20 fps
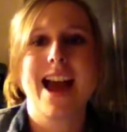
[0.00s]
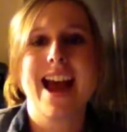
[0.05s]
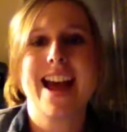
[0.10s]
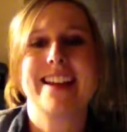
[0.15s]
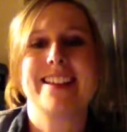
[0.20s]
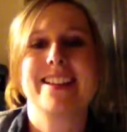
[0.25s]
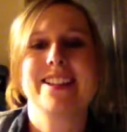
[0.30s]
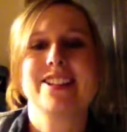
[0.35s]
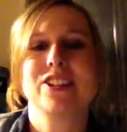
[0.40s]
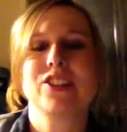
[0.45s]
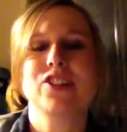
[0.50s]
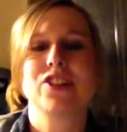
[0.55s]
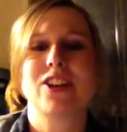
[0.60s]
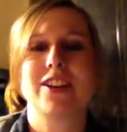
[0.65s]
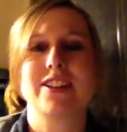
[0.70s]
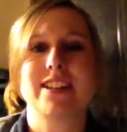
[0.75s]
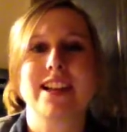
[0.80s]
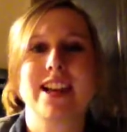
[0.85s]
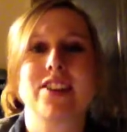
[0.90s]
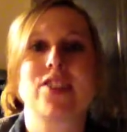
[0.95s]
Hi, this is
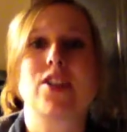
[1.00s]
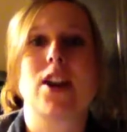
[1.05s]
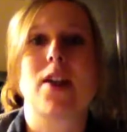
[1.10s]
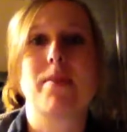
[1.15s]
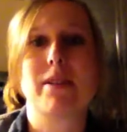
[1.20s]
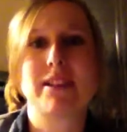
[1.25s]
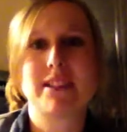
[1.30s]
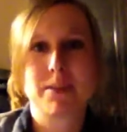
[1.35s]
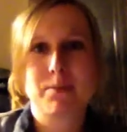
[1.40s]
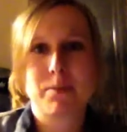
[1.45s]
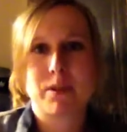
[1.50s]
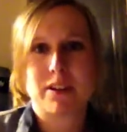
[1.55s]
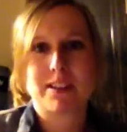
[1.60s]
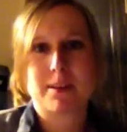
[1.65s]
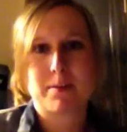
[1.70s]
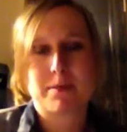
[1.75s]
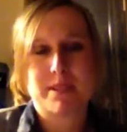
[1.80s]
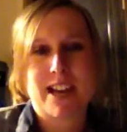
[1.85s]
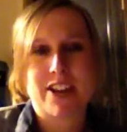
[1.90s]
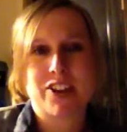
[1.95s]
Chelsea at Starbucks and
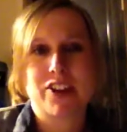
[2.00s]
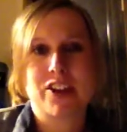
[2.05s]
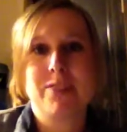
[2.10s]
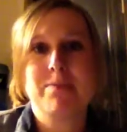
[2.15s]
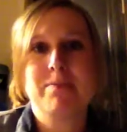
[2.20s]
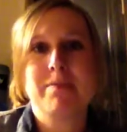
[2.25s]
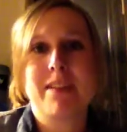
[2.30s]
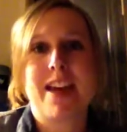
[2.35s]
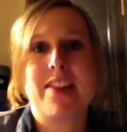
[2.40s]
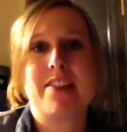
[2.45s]
Books Obsession,